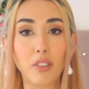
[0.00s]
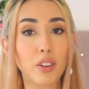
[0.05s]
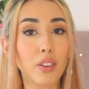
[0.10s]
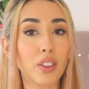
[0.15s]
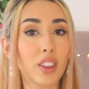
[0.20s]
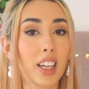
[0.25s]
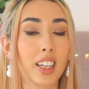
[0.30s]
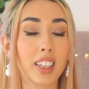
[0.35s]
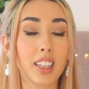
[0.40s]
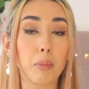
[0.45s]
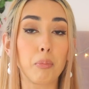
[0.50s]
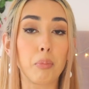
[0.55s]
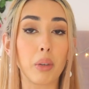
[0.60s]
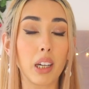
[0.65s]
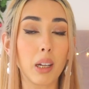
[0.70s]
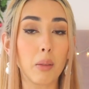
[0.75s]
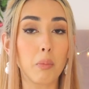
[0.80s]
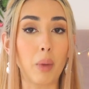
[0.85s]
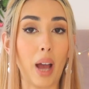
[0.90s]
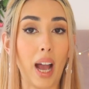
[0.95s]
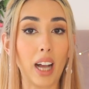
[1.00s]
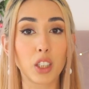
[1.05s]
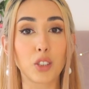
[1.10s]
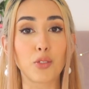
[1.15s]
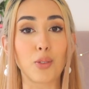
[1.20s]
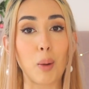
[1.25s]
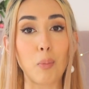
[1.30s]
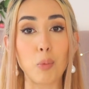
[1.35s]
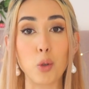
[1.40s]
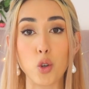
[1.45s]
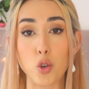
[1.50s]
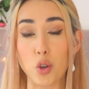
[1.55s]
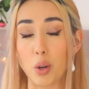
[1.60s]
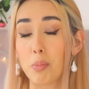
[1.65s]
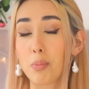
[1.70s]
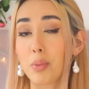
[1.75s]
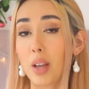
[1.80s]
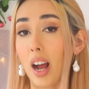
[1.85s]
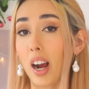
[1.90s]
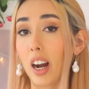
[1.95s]
If you think the beaded bags from
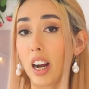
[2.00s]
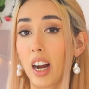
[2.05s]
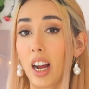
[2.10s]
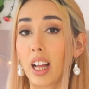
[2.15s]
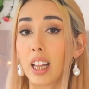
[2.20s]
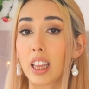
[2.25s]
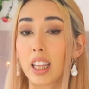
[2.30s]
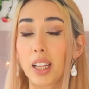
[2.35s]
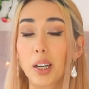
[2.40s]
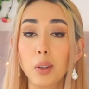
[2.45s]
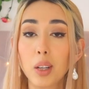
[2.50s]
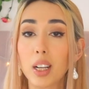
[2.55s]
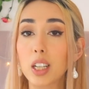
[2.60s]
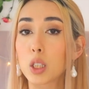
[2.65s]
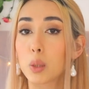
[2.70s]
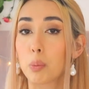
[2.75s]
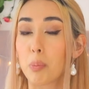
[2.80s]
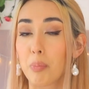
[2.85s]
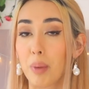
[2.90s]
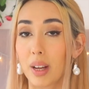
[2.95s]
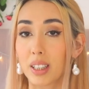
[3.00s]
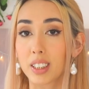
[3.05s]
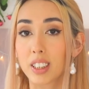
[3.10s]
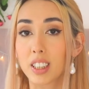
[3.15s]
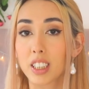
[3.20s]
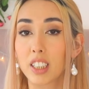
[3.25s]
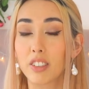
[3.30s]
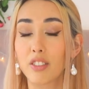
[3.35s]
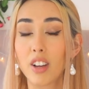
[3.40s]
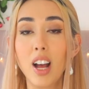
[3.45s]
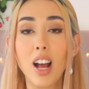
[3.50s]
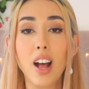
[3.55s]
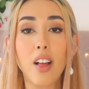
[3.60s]
Shrimps are a little expensive,